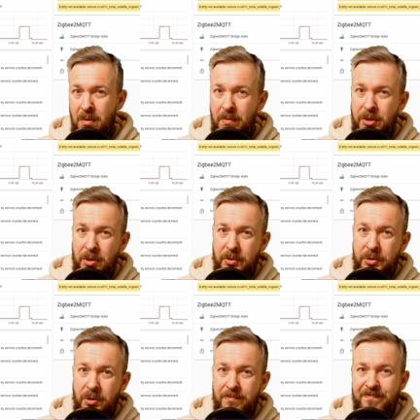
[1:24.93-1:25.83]
which
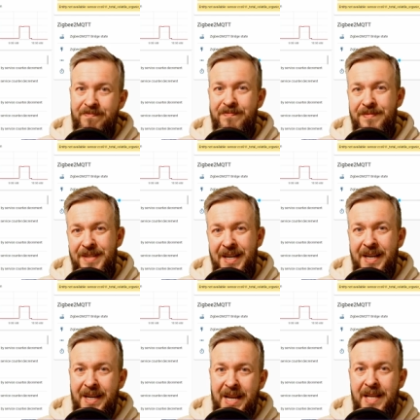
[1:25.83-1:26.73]
also
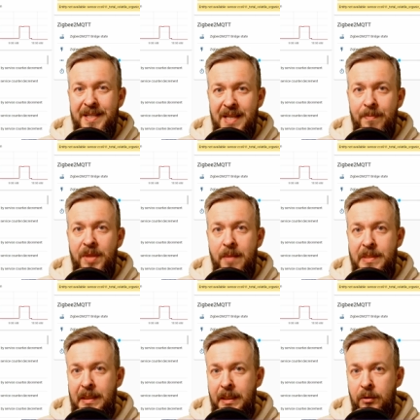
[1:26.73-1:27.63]
can
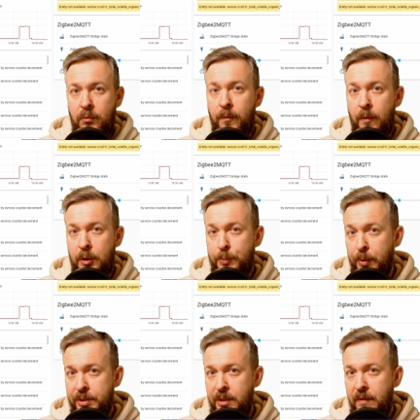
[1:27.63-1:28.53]
sometimes lead to false
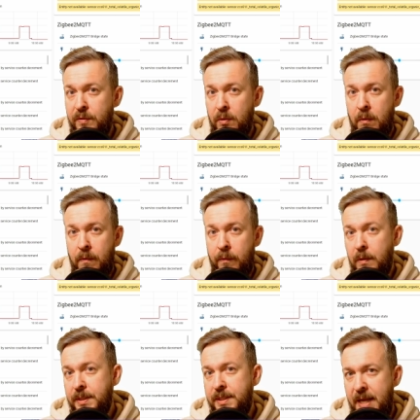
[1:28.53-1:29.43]
positives or
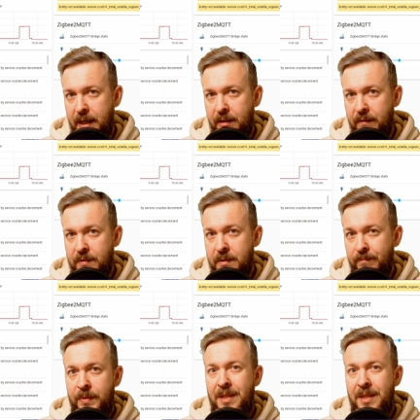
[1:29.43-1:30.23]
false negatives.